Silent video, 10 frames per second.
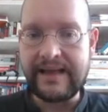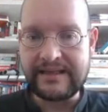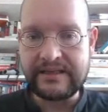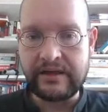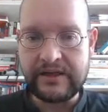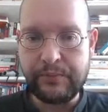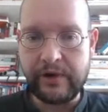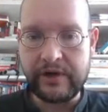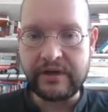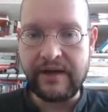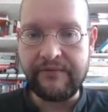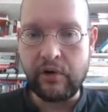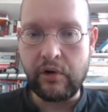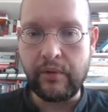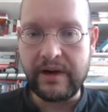That's an expression I've
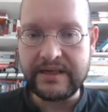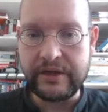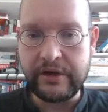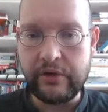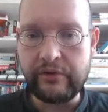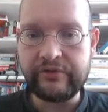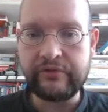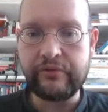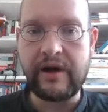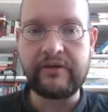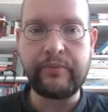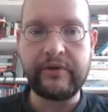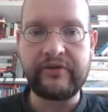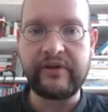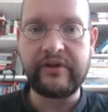already used, right?
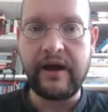But